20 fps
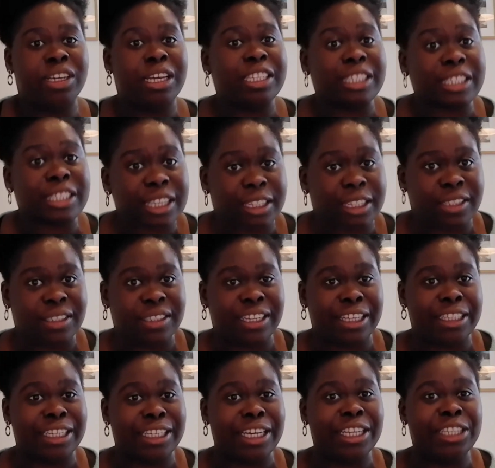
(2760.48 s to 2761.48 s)
a
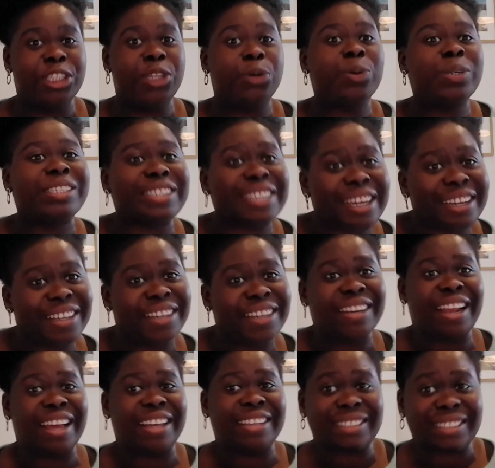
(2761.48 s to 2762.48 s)
citizen, they were
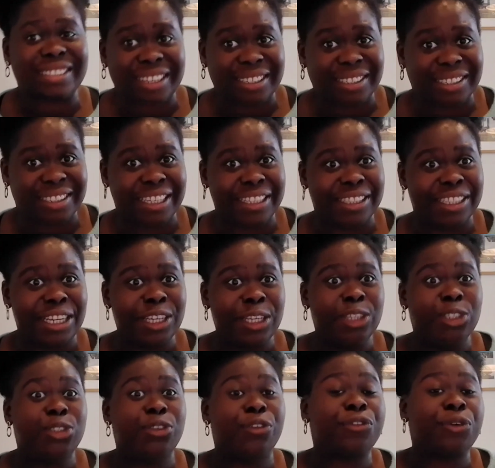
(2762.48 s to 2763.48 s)
second-class citizen.
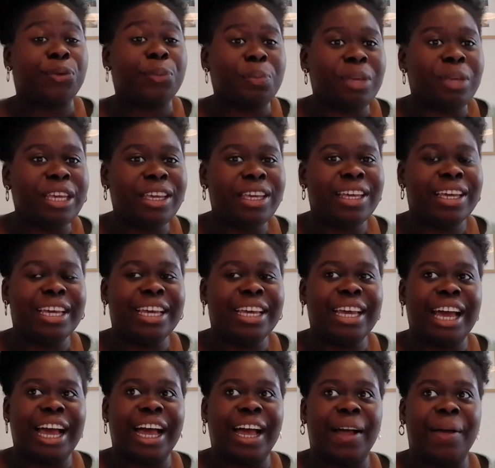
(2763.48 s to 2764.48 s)
So for me,
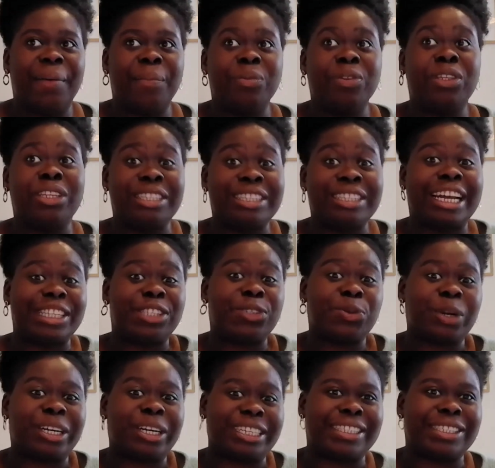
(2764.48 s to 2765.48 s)
that's
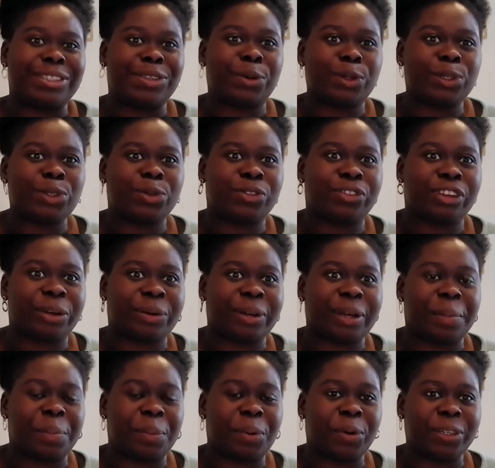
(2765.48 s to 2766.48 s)
why it's also very
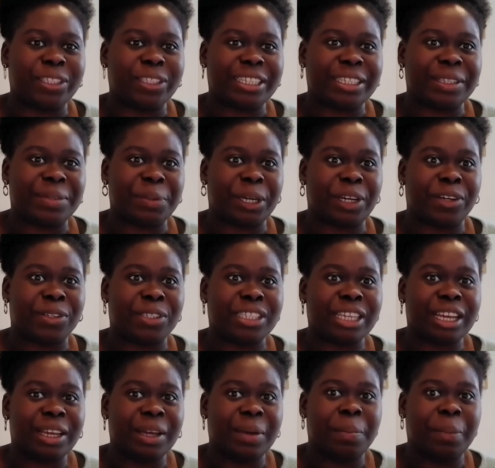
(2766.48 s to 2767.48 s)
important, because
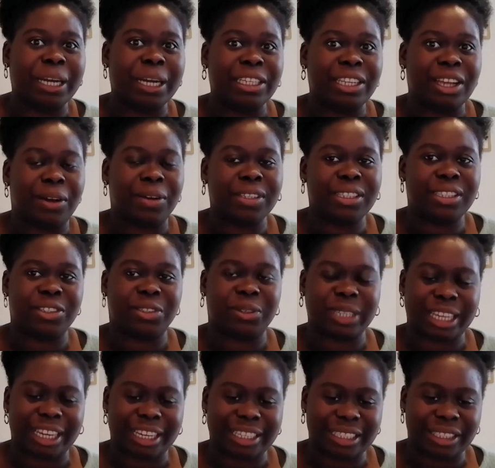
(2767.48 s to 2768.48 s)
by not
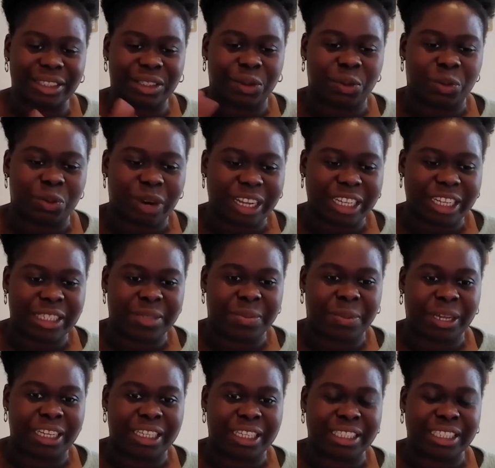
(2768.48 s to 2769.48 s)
creating the right
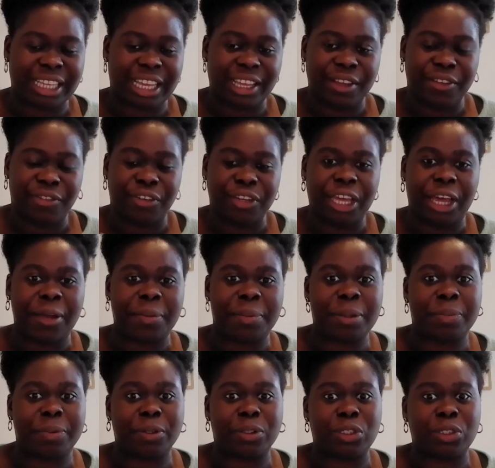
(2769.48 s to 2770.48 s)
space for young
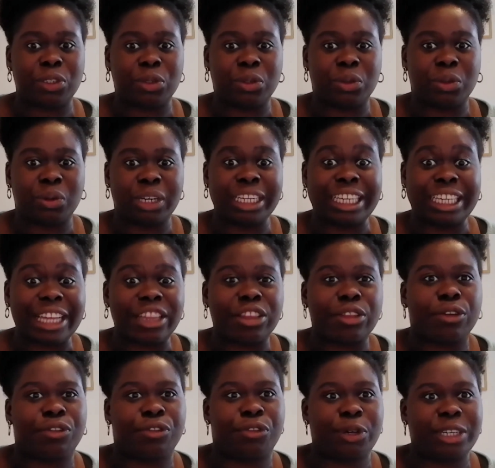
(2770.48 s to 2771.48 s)
people to get
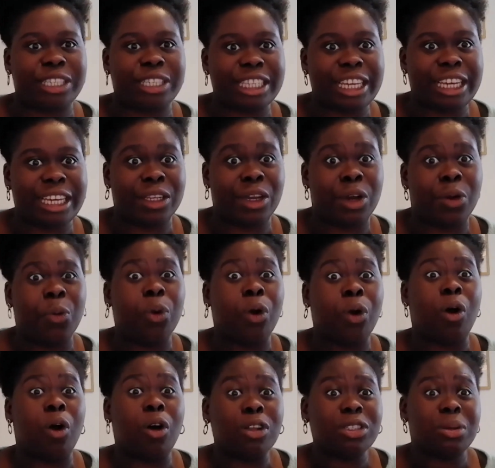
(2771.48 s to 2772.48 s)
their voice in,
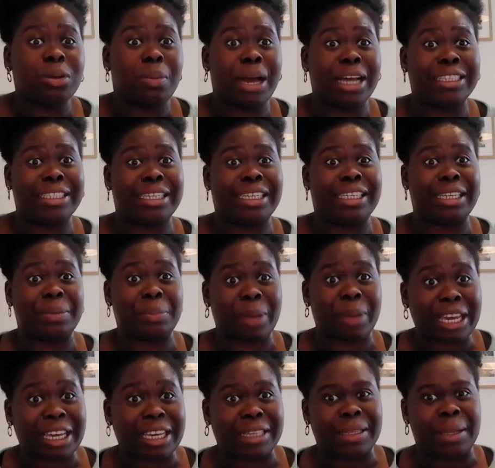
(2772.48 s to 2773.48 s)
we're automatically
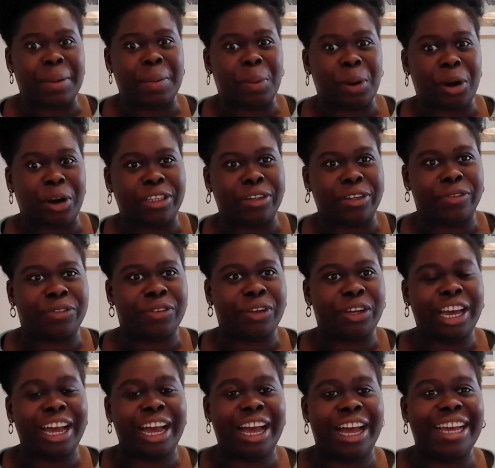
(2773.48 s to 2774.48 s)
making them part of
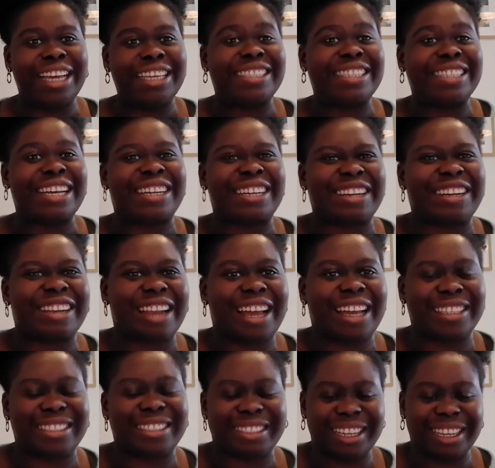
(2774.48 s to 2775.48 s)
a second
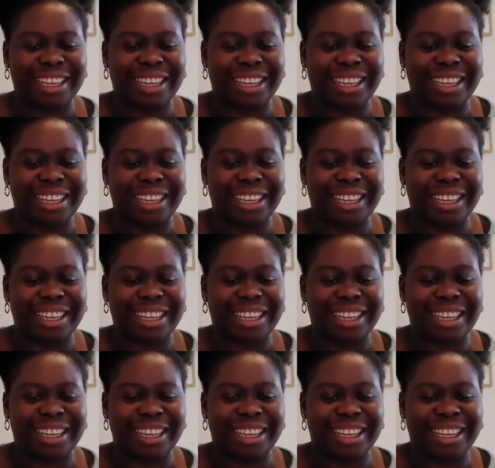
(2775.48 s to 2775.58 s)
class.